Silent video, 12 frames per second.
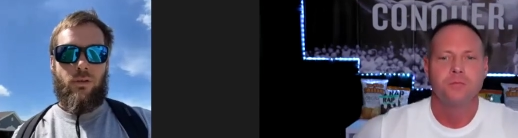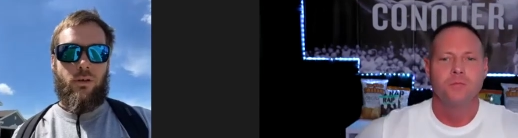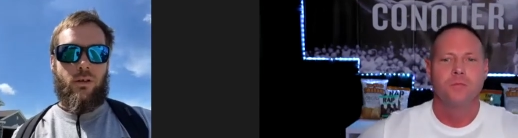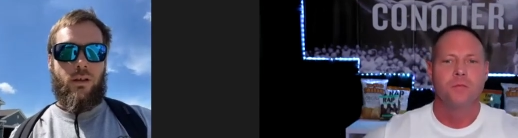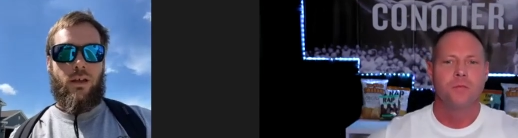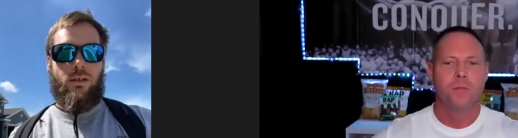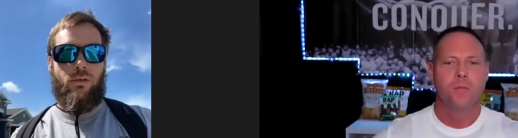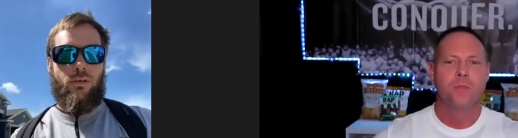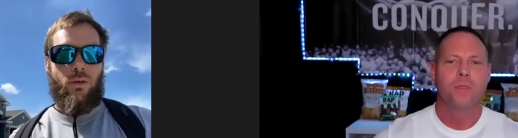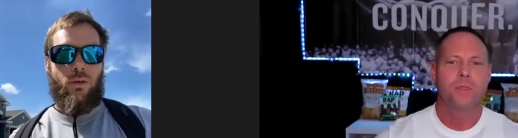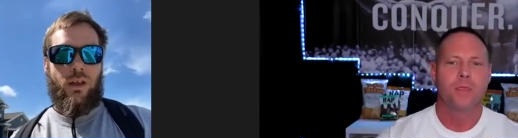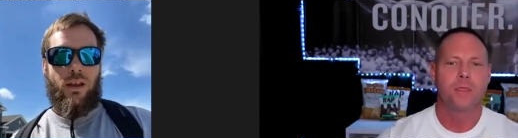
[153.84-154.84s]
Speaker 1: looking at. You
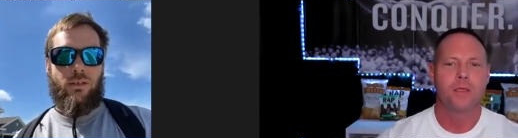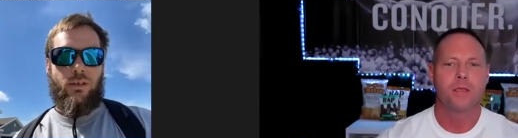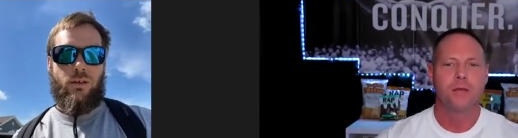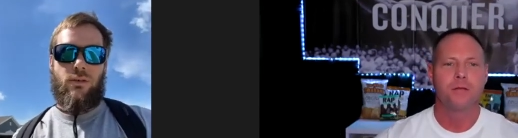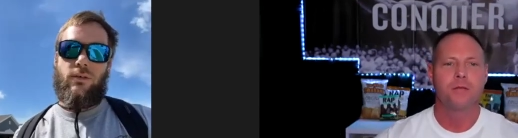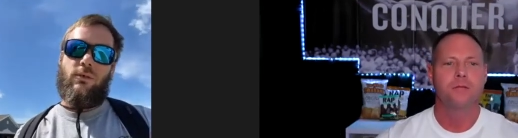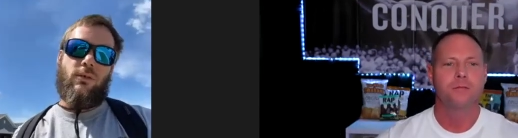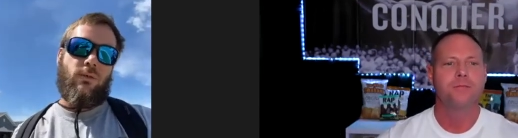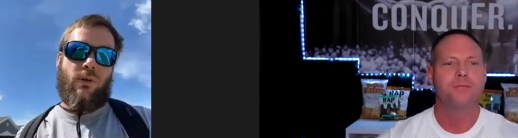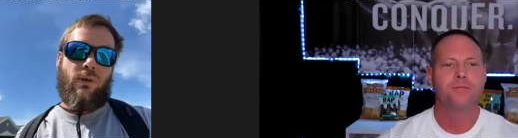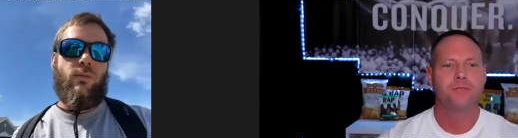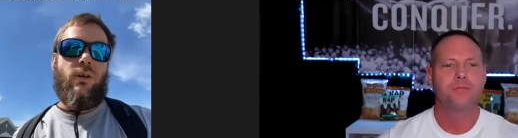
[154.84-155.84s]
don't know anything, so it's
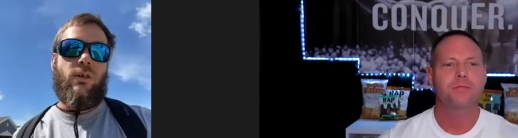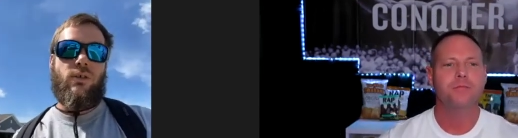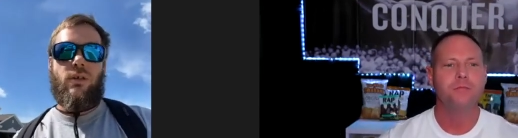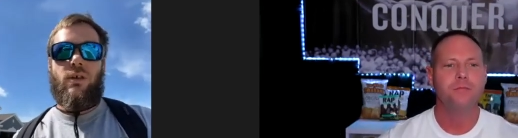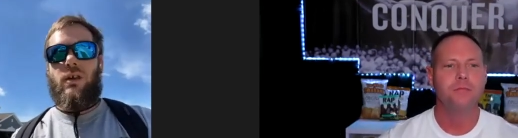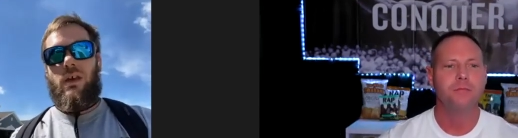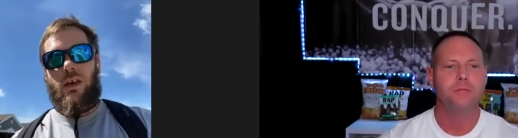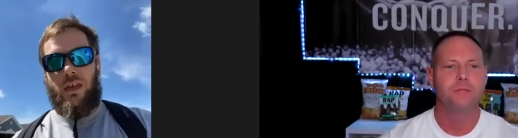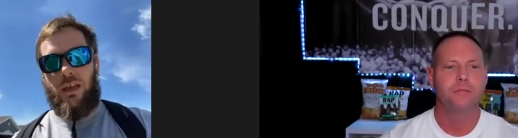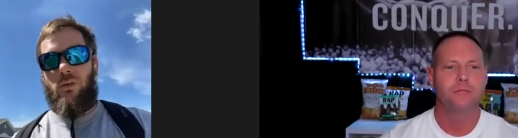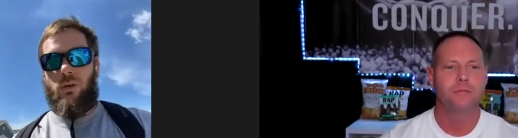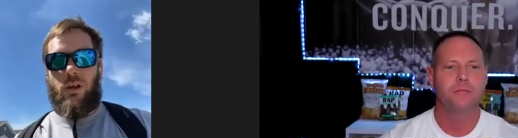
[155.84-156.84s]
pretty much
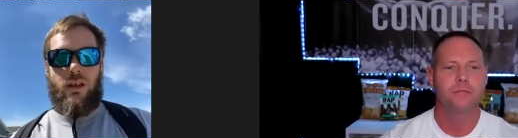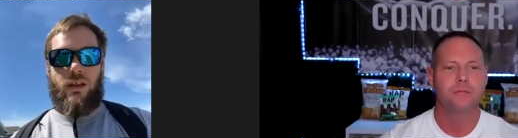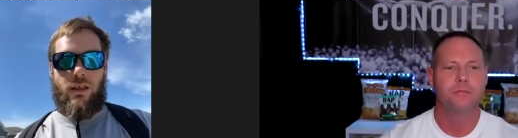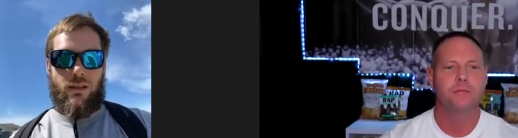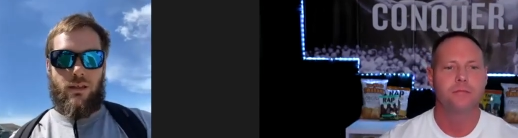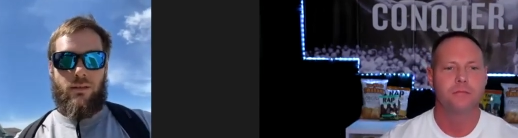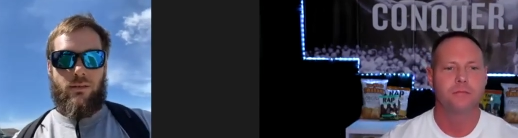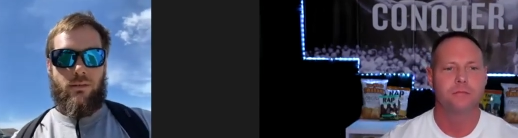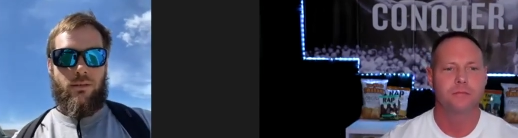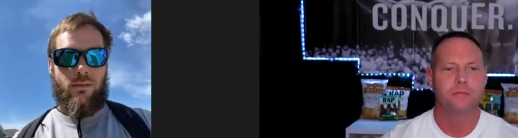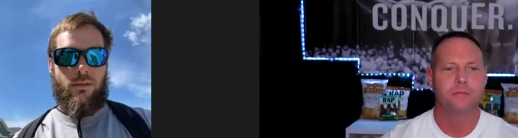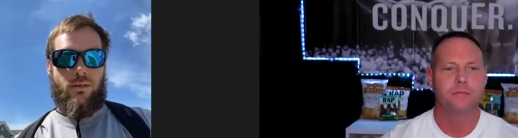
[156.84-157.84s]
eat or get eaten.
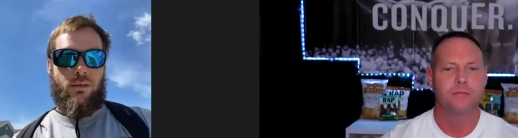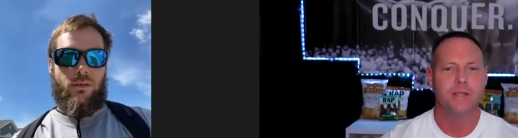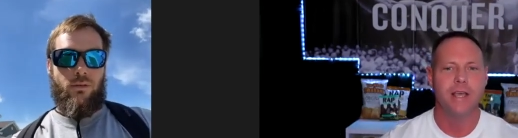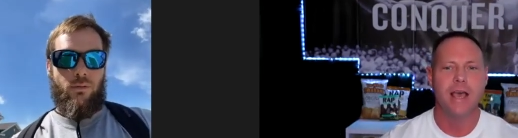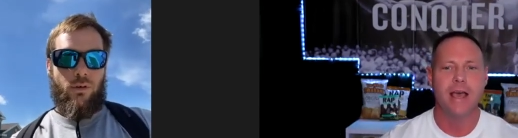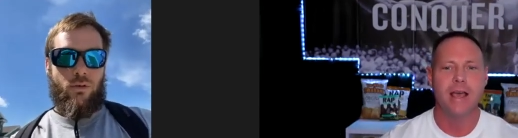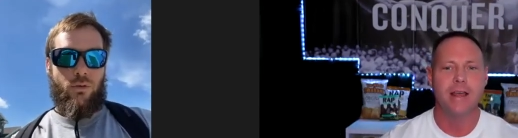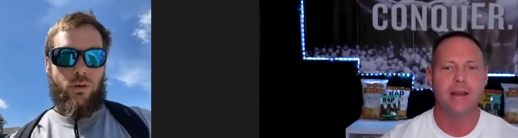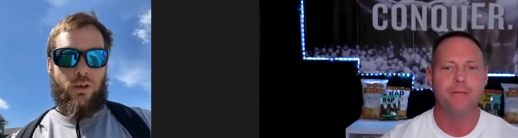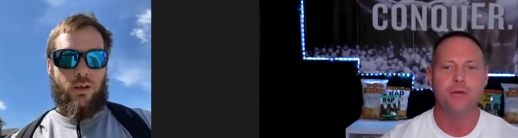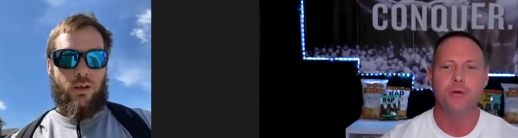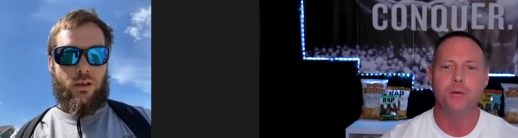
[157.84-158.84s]
Speaker 2: Yeah, and
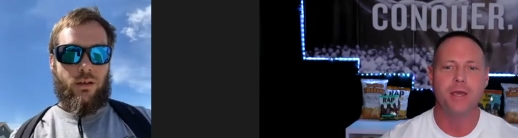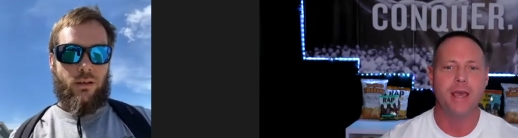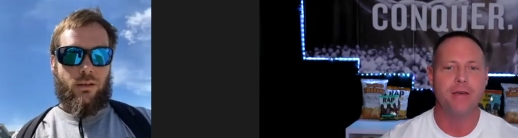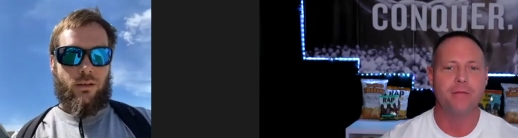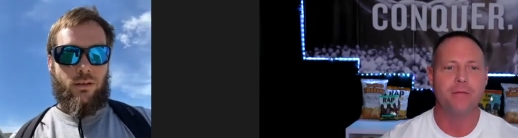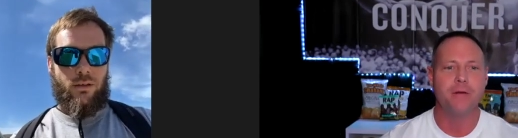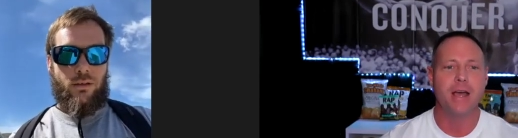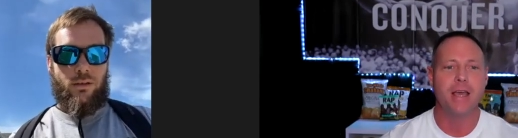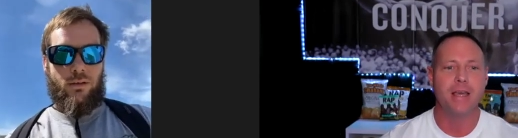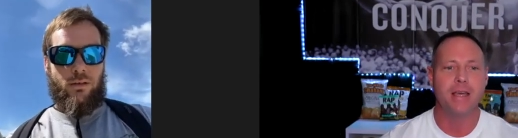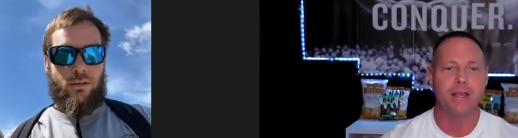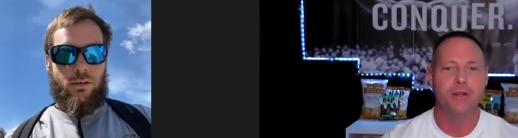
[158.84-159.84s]
quick. if you can't
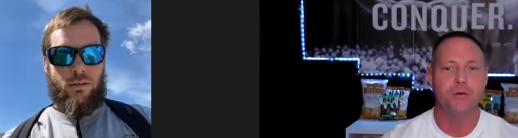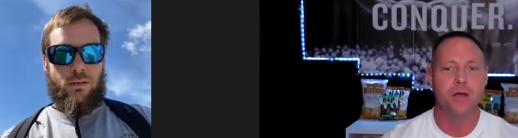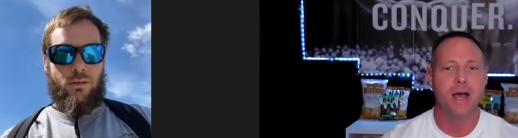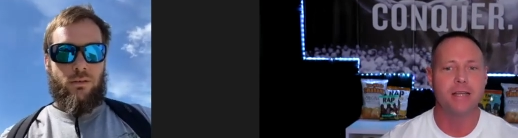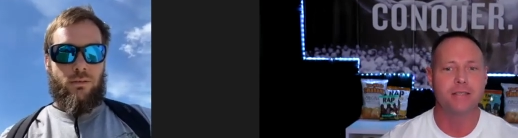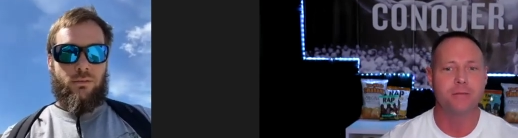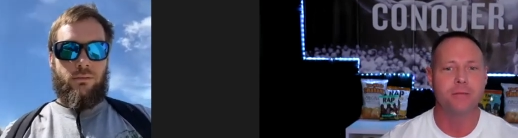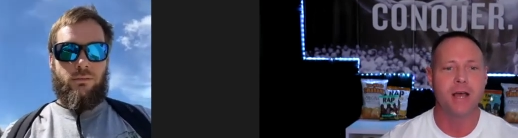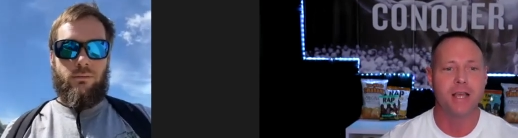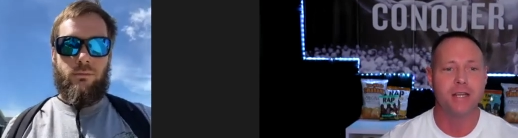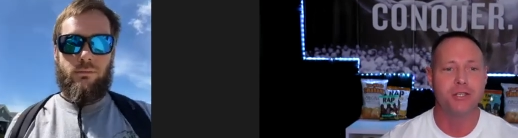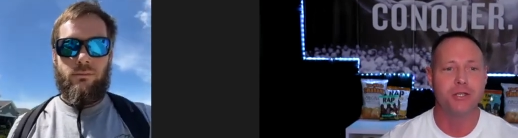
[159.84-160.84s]
fight and you got some
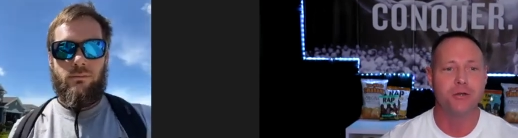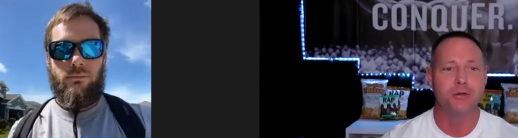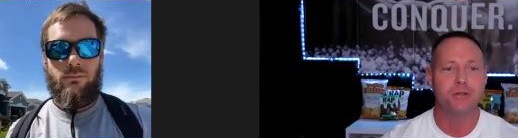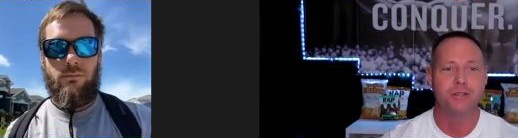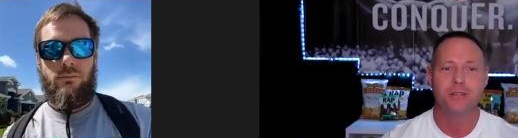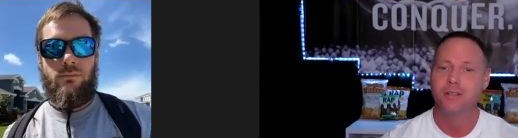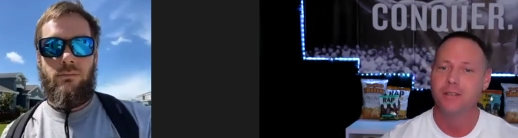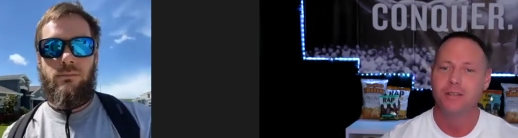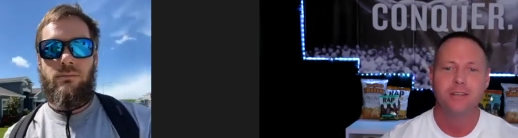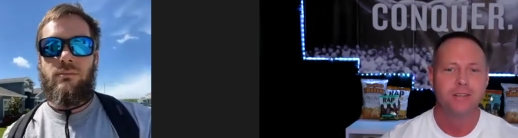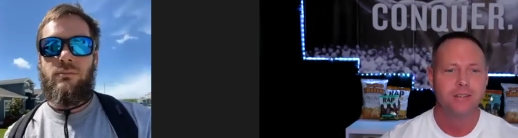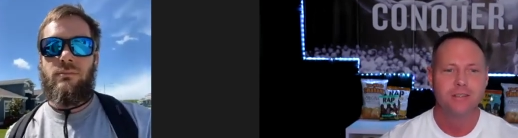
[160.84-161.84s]
nice shoes,
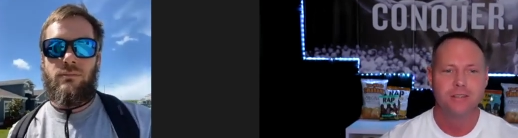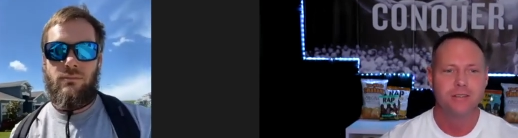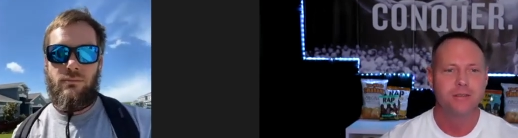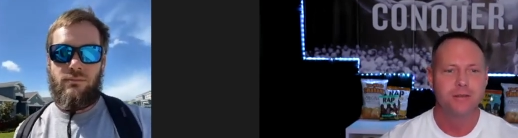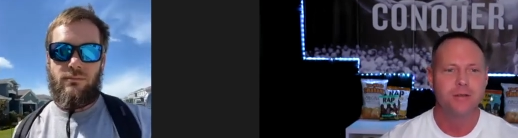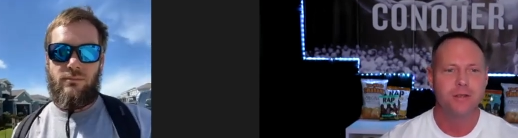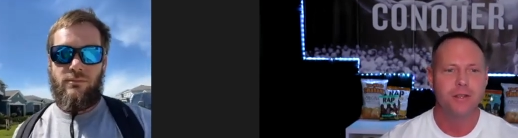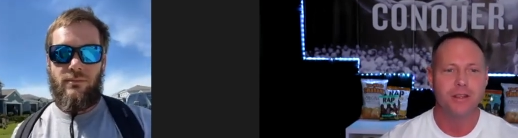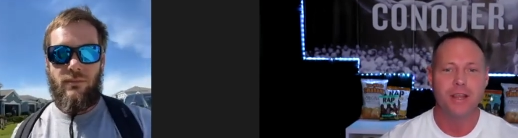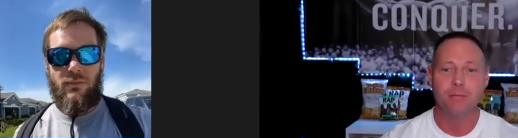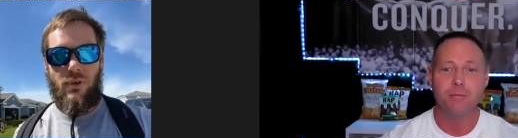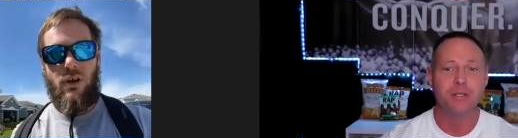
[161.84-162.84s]
you,
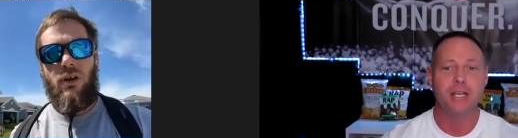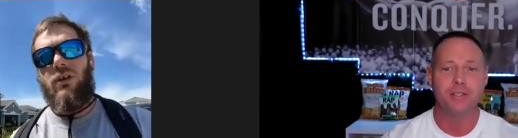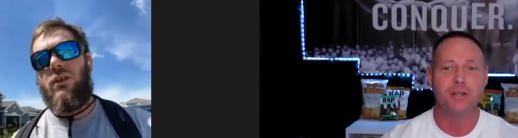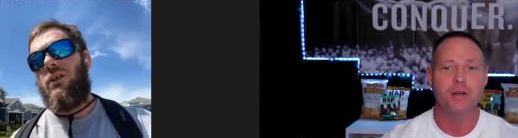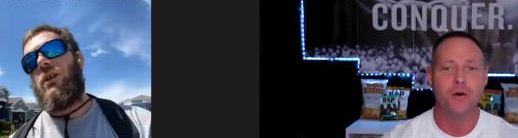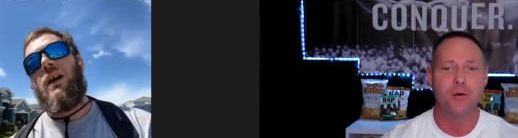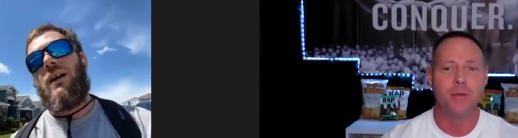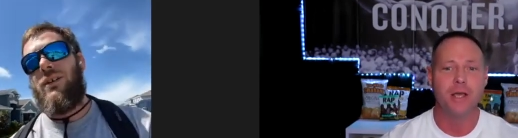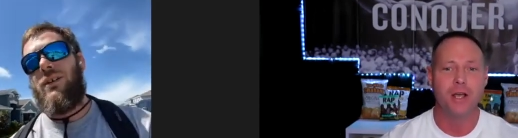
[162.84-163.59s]
them oh, shits oh, are you don't have,